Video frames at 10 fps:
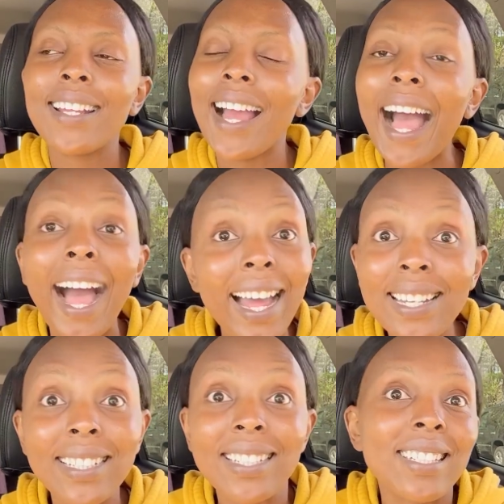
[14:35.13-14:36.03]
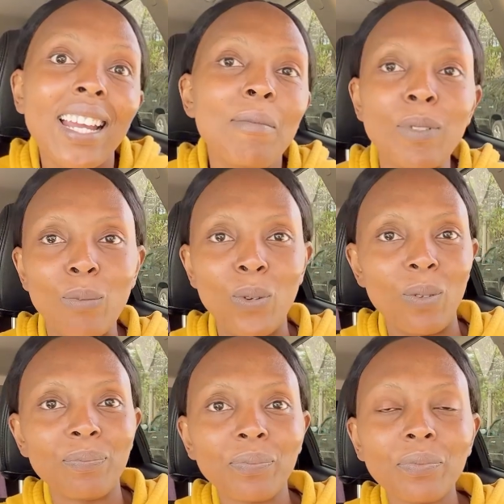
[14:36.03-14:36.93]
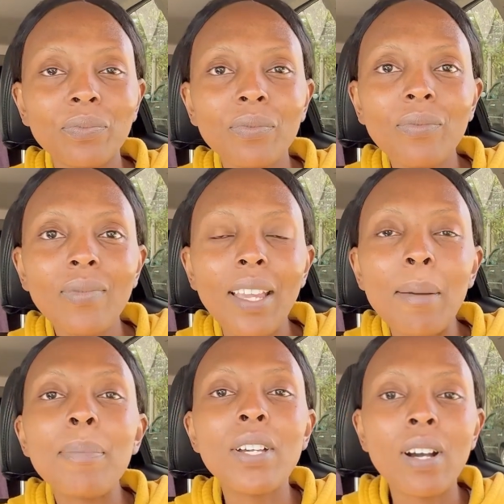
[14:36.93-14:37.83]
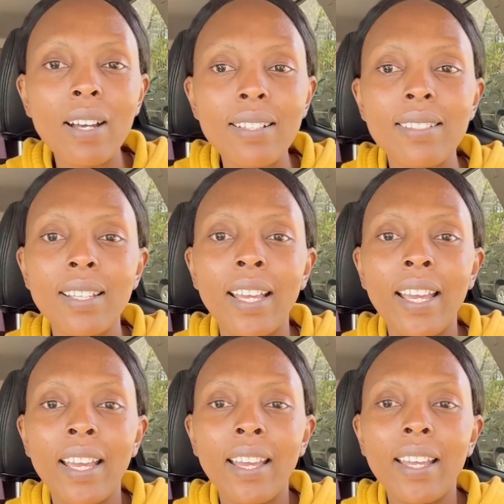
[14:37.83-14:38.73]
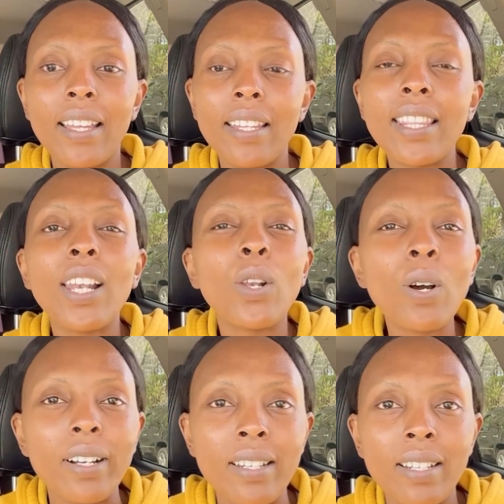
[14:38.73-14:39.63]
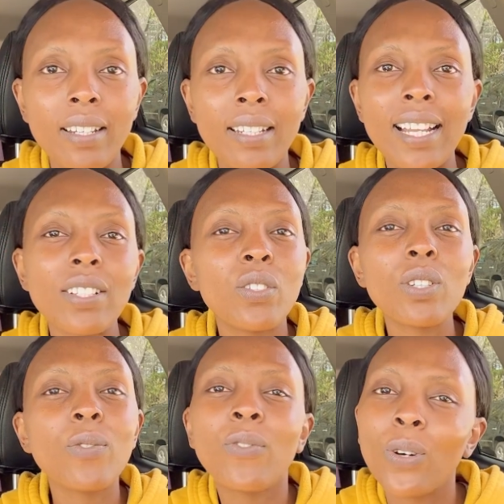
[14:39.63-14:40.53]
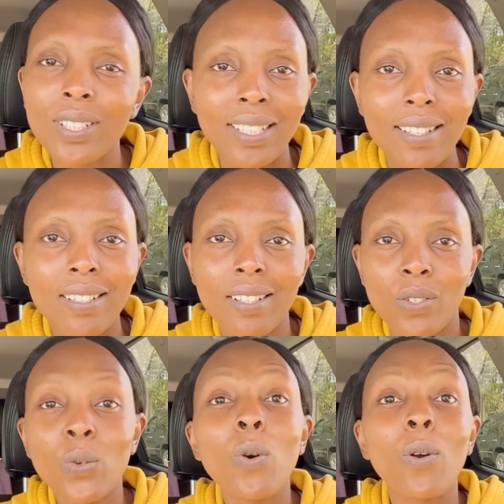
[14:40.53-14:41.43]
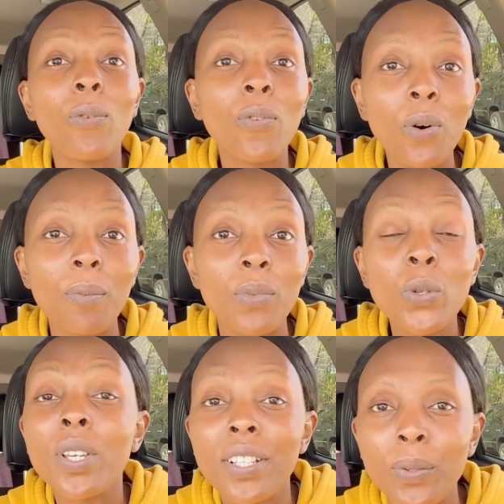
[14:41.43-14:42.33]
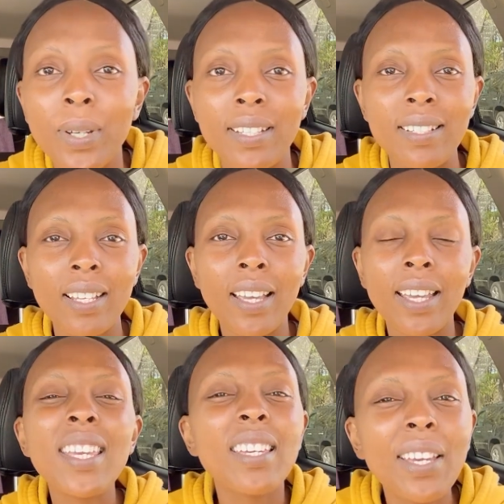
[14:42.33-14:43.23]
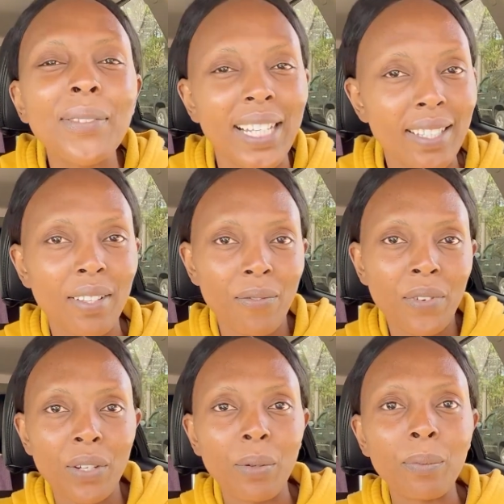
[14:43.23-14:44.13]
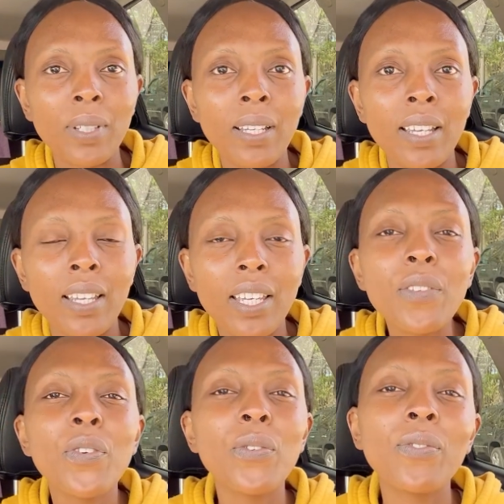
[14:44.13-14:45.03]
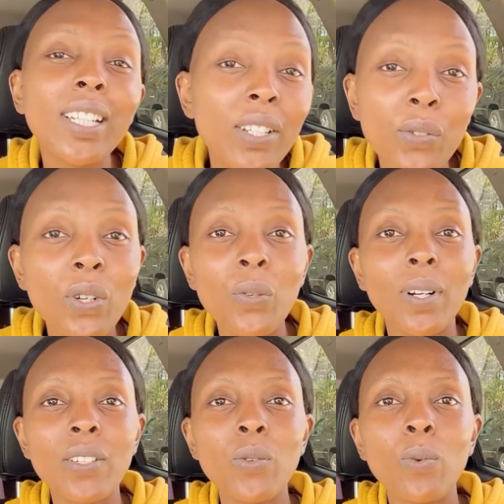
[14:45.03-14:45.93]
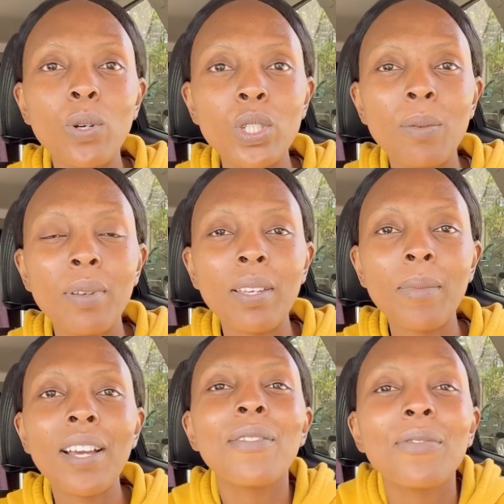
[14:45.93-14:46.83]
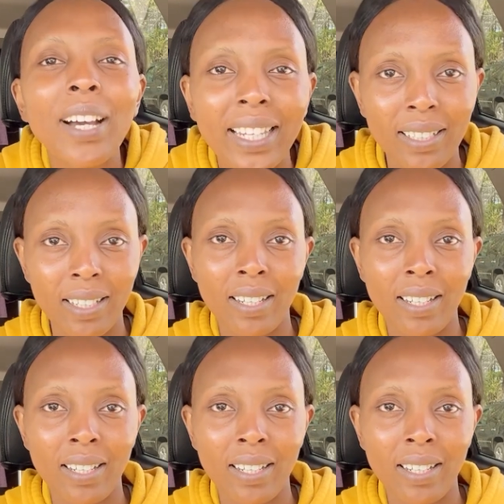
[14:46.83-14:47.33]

a hundred times more because the Lord does not force us to conform to his ways. He gives us the freedom. If you feel you don't want to worship him, fine.